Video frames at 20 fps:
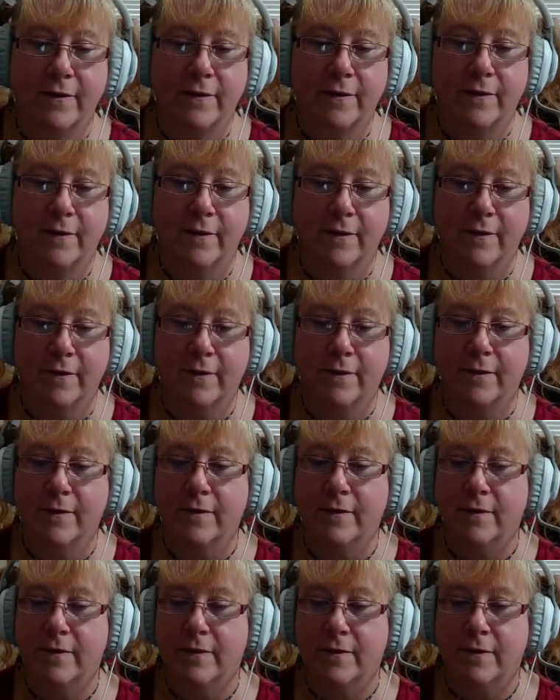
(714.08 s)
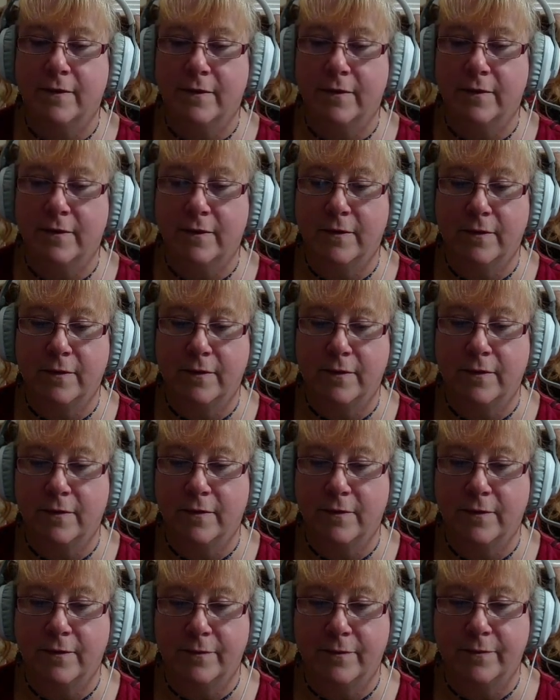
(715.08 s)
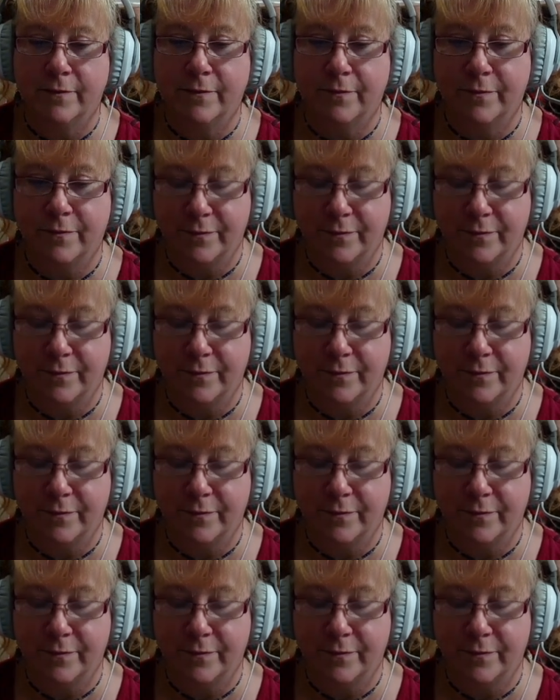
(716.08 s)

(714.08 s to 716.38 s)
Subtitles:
Nothing is said.